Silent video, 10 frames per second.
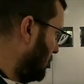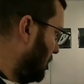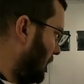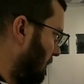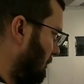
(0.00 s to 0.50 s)

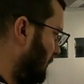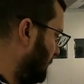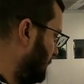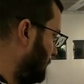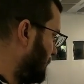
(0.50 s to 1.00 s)

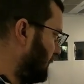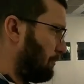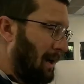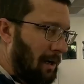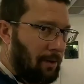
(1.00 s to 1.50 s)
But
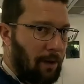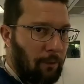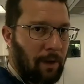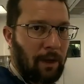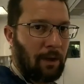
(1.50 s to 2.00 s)
compared to
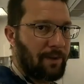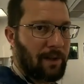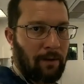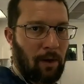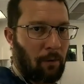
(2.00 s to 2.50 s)
everything else
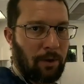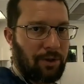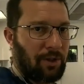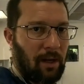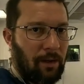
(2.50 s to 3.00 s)
I've
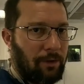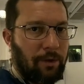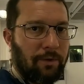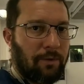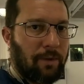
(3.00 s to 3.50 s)
always shot
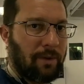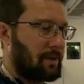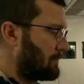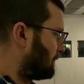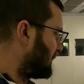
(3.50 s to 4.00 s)
and used with
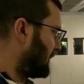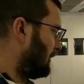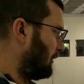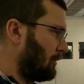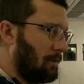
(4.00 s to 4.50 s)
this
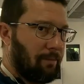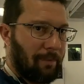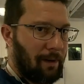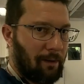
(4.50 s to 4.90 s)
sealer,